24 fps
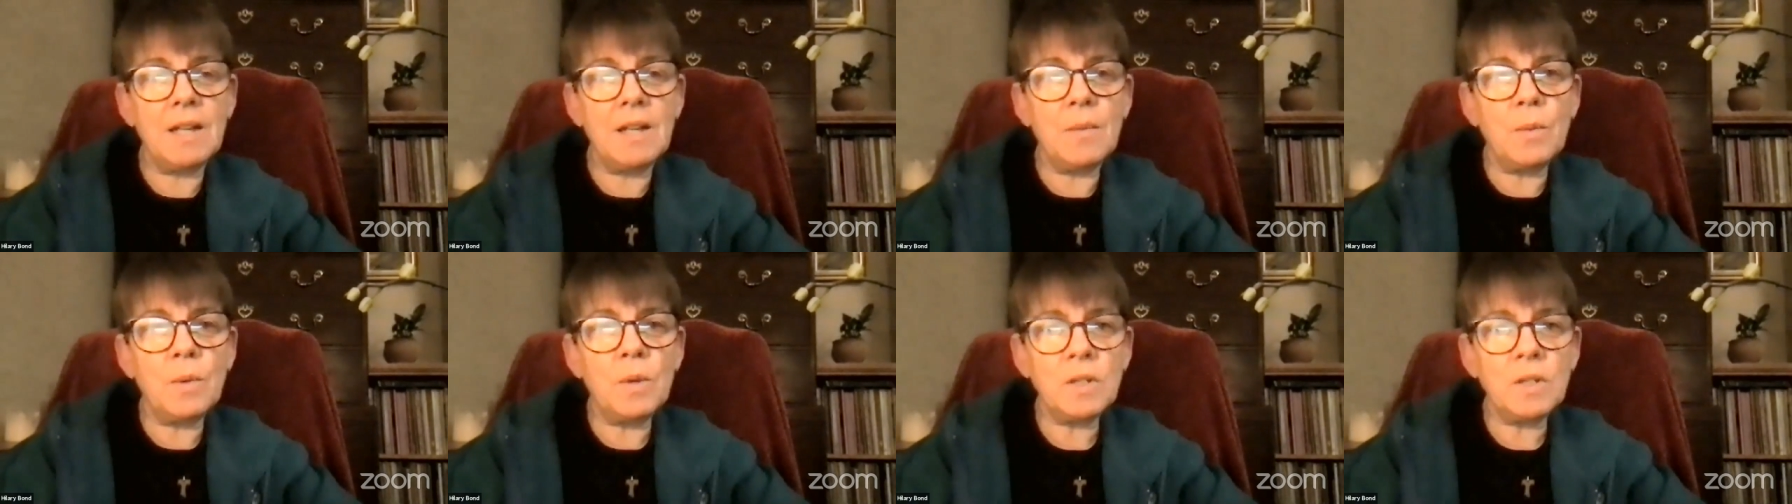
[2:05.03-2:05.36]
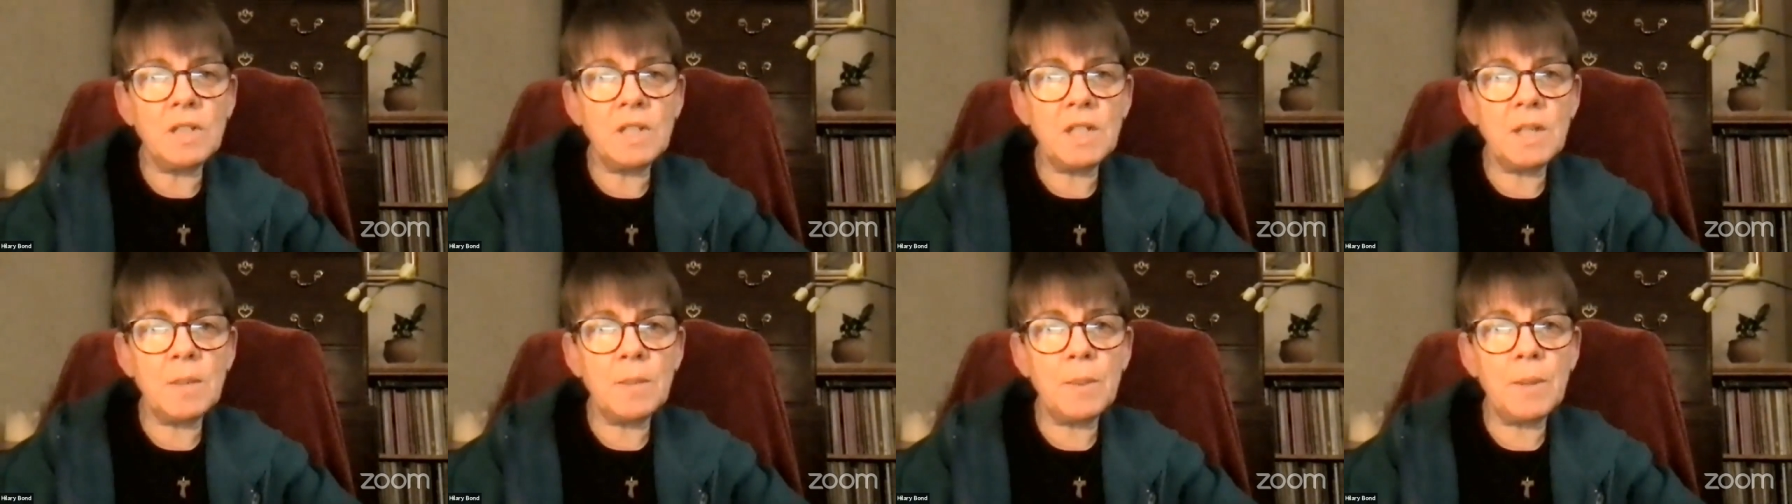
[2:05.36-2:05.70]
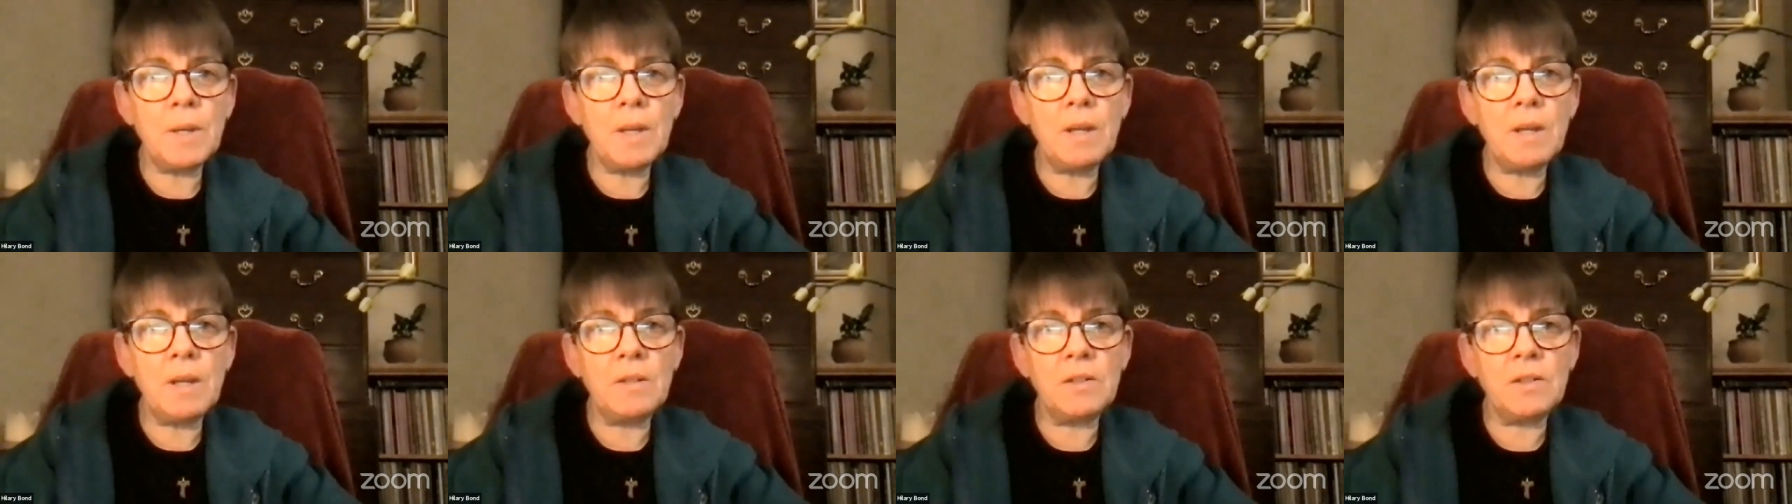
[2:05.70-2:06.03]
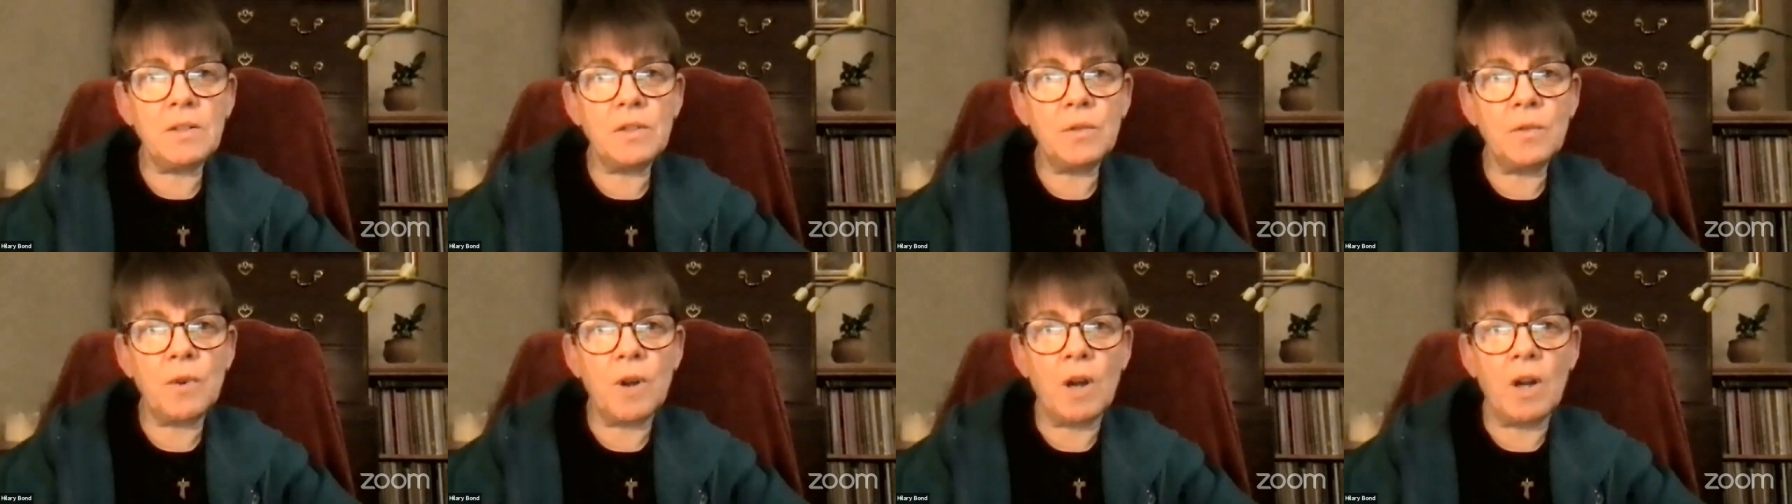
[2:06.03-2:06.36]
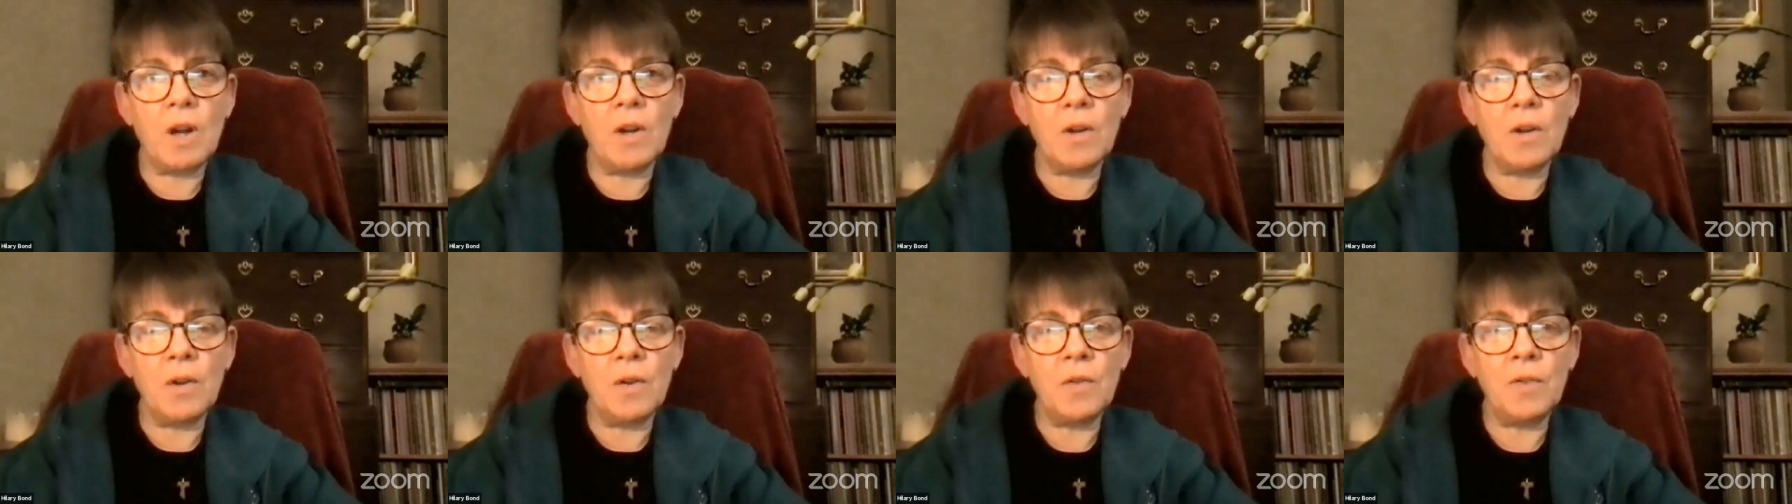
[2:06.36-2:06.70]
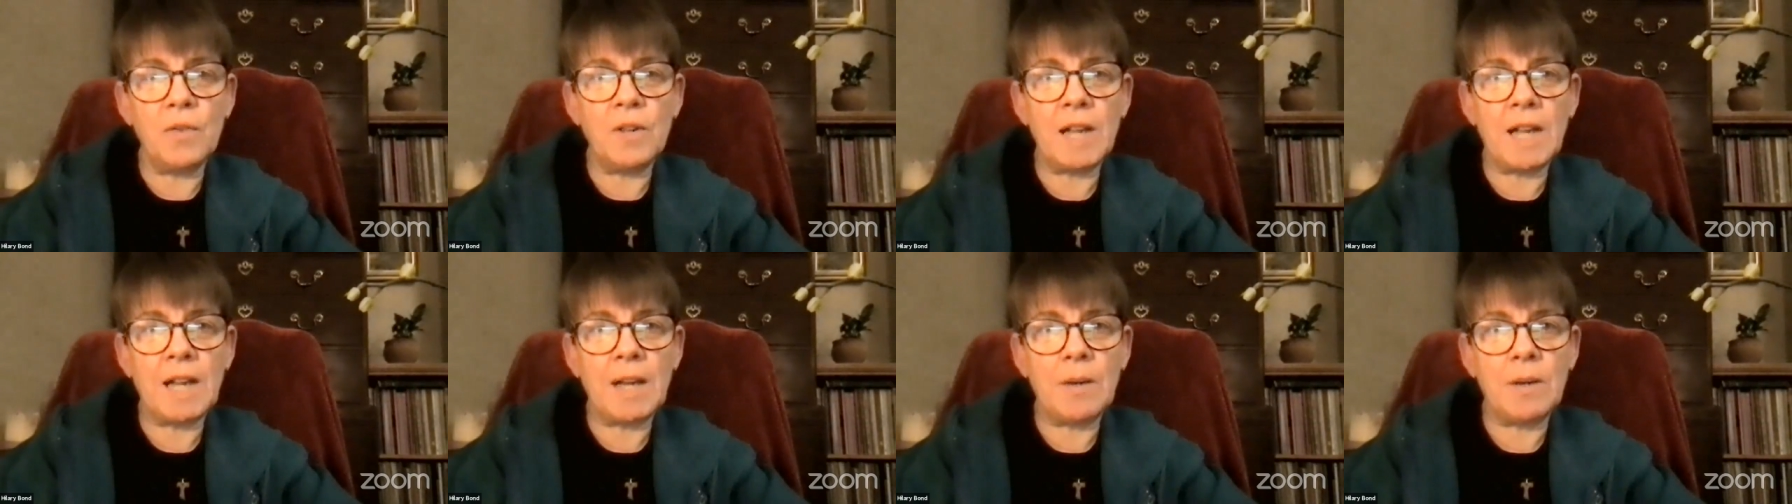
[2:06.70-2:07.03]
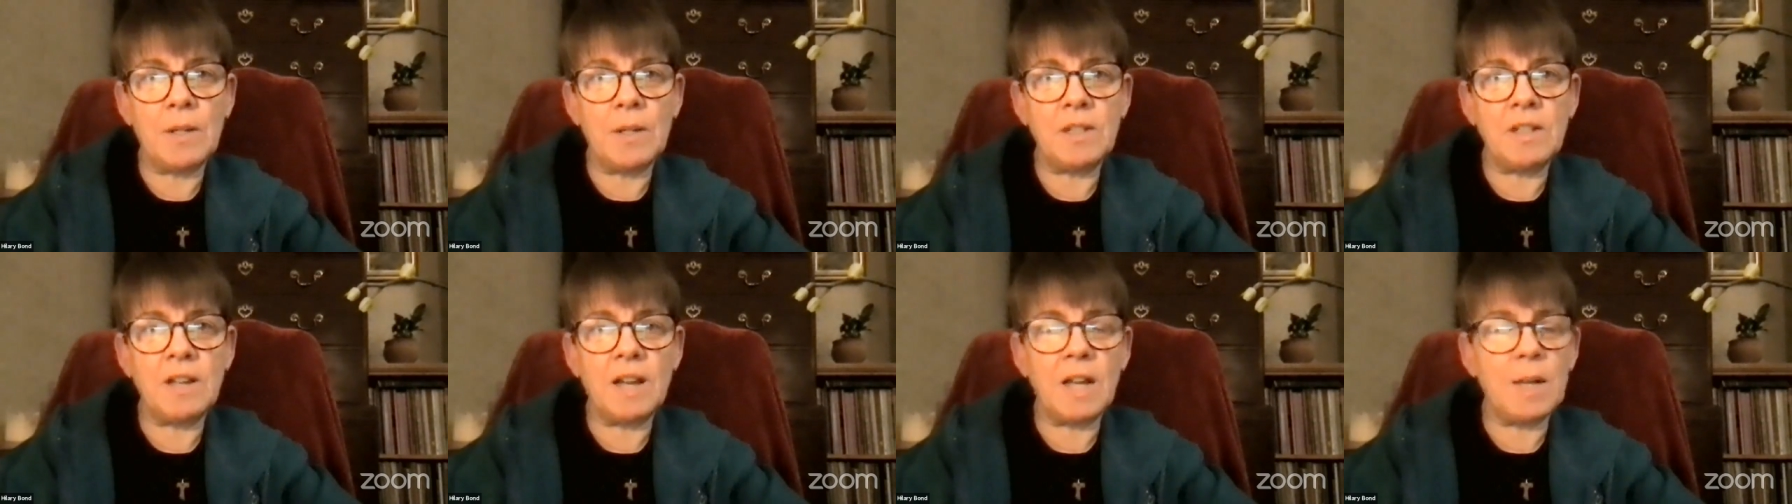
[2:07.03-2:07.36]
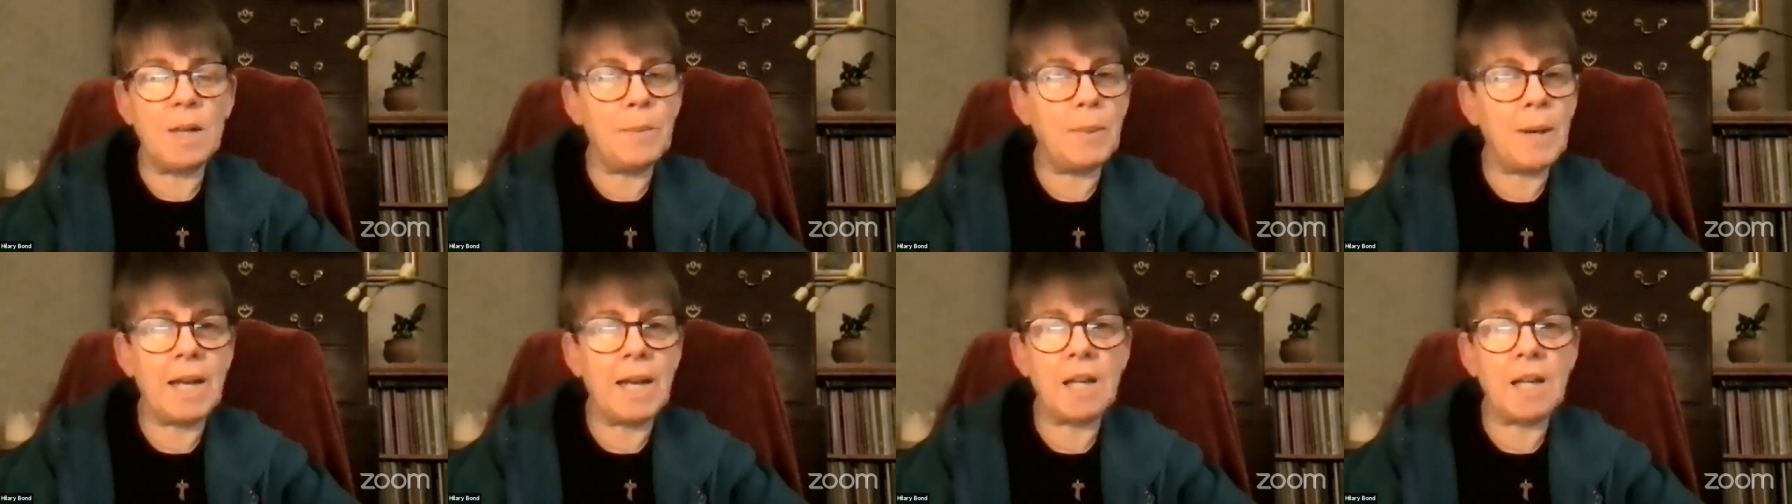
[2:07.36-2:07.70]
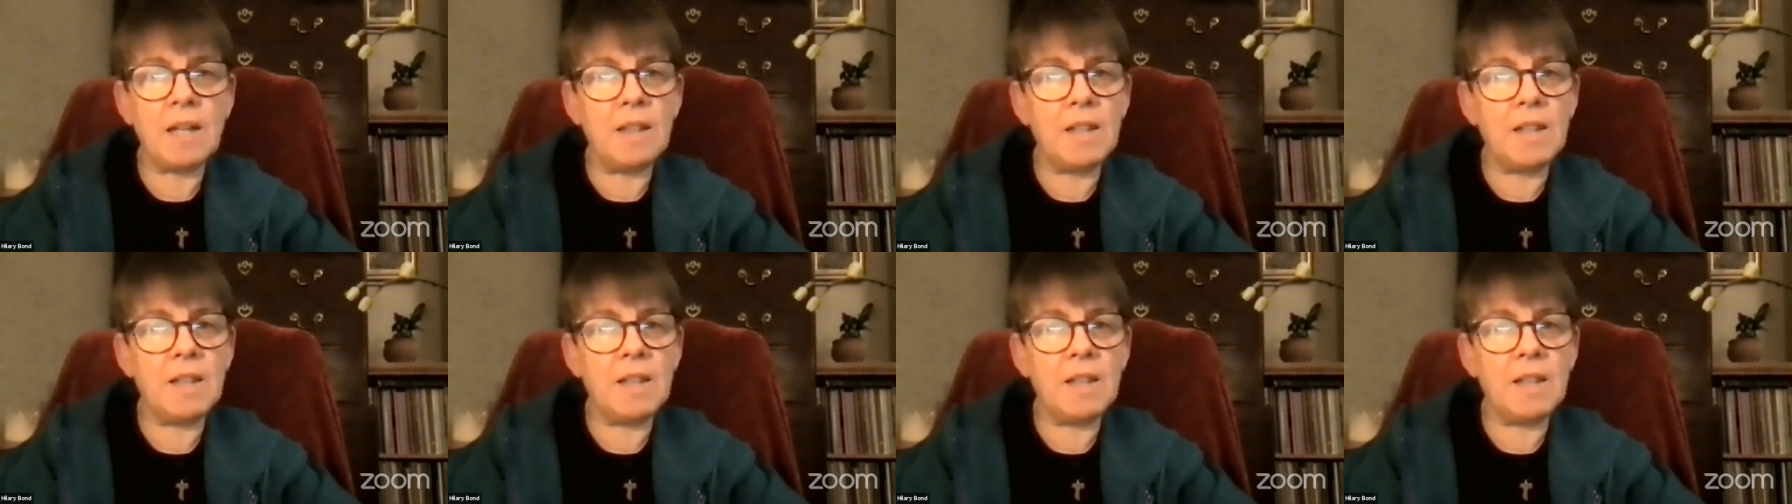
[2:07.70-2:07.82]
Watching a plant grow, flower, die back,